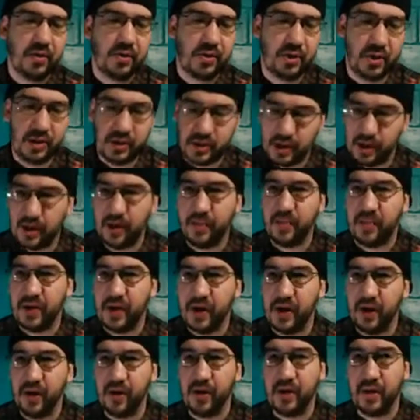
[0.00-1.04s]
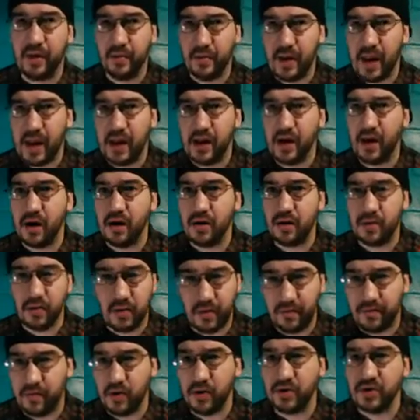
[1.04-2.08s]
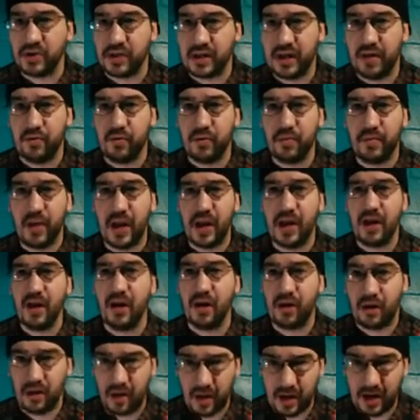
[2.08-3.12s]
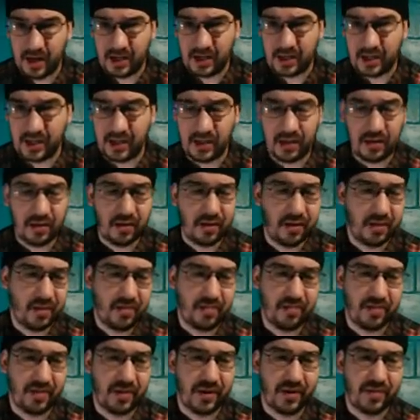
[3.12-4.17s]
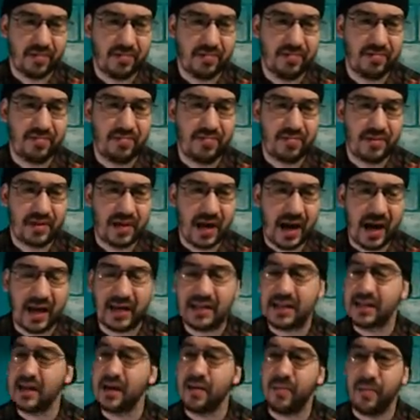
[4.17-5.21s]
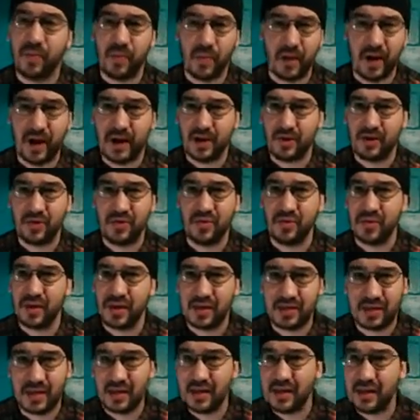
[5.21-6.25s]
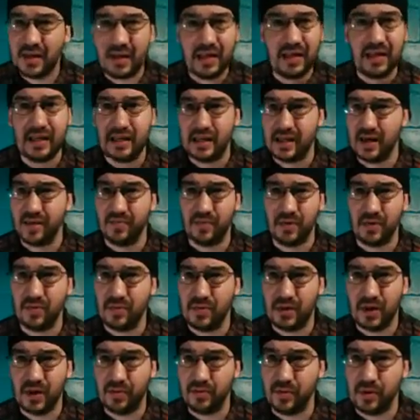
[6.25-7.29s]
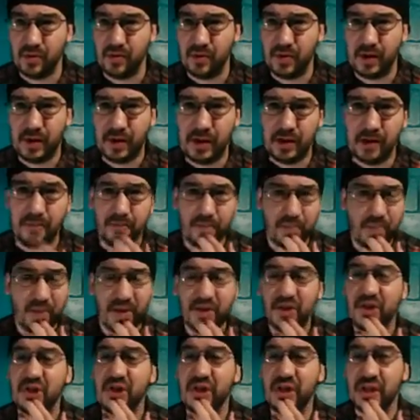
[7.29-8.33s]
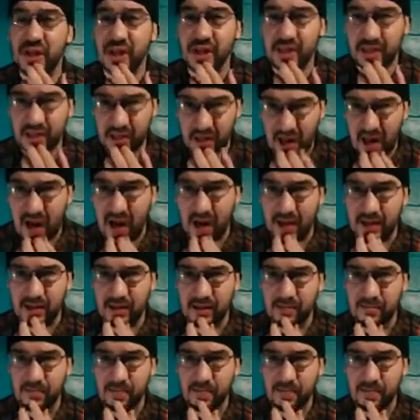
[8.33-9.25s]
She did appear in the first ever Mae Young Classic. But Tessa Blanchard doesn't need WWE. She does not.